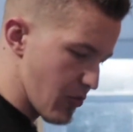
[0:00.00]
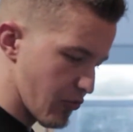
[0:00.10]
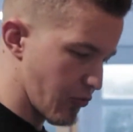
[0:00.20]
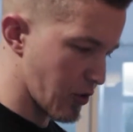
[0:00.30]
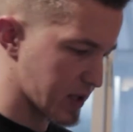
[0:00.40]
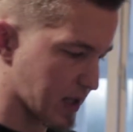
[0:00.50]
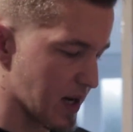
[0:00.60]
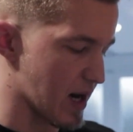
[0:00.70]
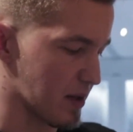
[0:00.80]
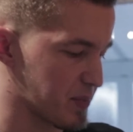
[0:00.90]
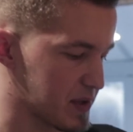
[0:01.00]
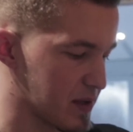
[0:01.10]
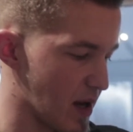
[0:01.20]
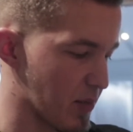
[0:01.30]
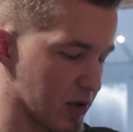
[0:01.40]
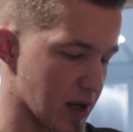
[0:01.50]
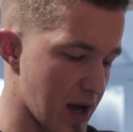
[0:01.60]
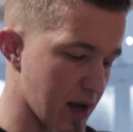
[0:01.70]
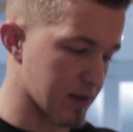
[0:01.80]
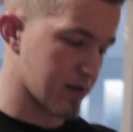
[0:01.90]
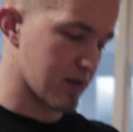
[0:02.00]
for the carbs, I'm gonna add